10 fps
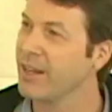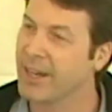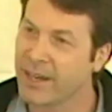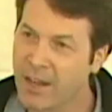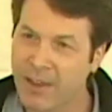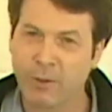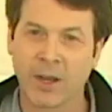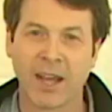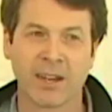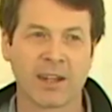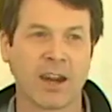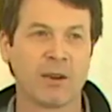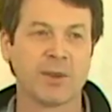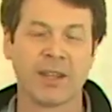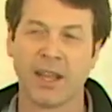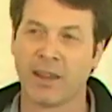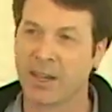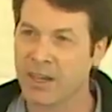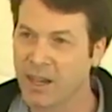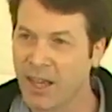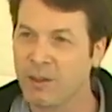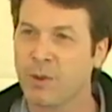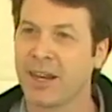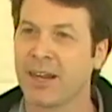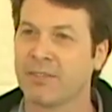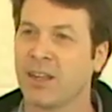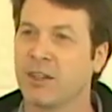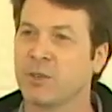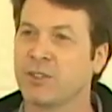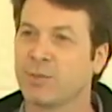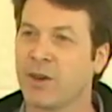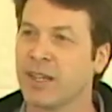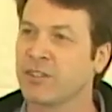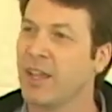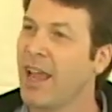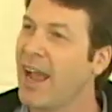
and another one out of Carbondale, and another one out of Glenwood Springs,